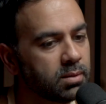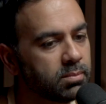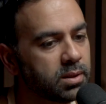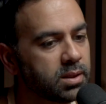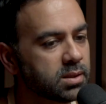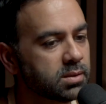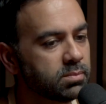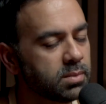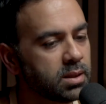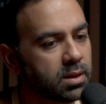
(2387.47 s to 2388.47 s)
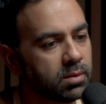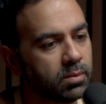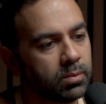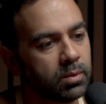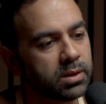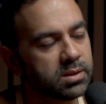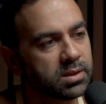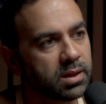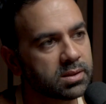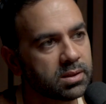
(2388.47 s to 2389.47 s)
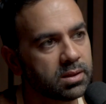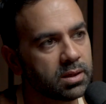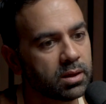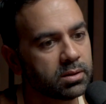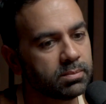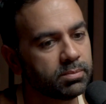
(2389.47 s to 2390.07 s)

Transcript: but it doesn't mean that one is less than the other.